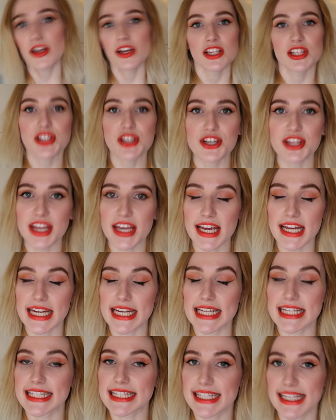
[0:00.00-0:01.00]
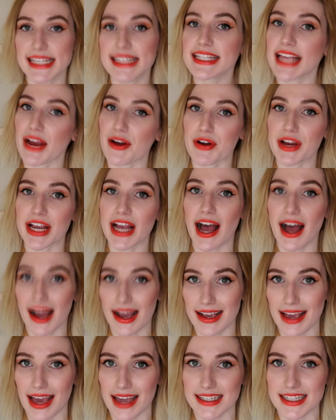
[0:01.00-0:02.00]
So then, since Eric
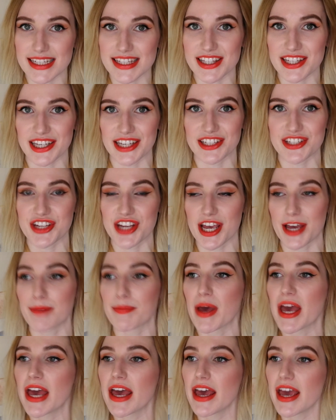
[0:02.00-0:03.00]
can't get an internship,